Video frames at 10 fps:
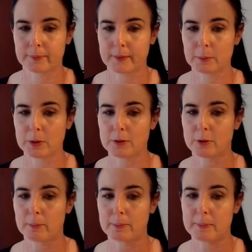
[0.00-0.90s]
And when you've
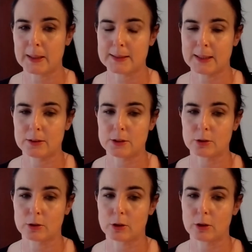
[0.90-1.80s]
got back down to
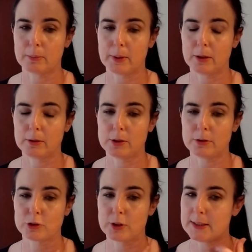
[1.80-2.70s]
your collarbone and
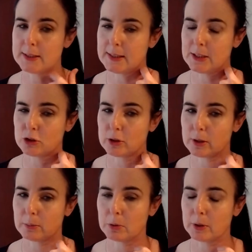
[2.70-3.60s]
you've treated each
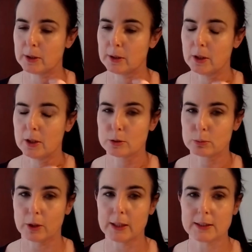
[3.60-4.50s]
trigger point
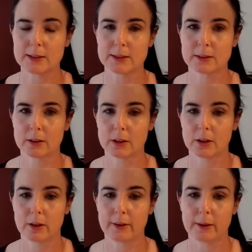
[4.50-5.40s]
twice,
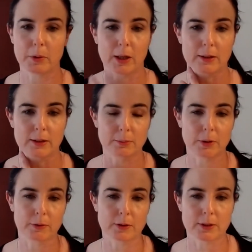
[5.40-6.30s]
then we're going to
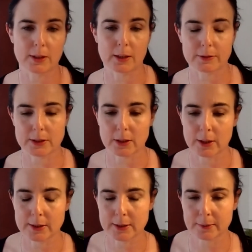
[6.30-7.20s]
move on to the other
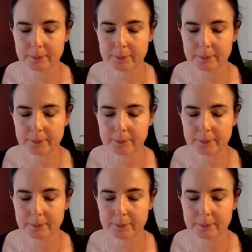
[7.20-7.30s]
side.